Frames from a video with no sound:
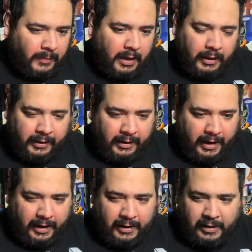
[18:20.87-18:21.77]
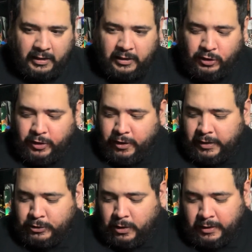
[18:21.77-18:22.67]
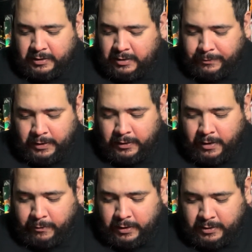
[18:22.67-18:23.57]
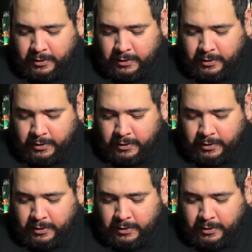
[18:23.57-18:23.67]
Like you hear electronic stuff and they're never this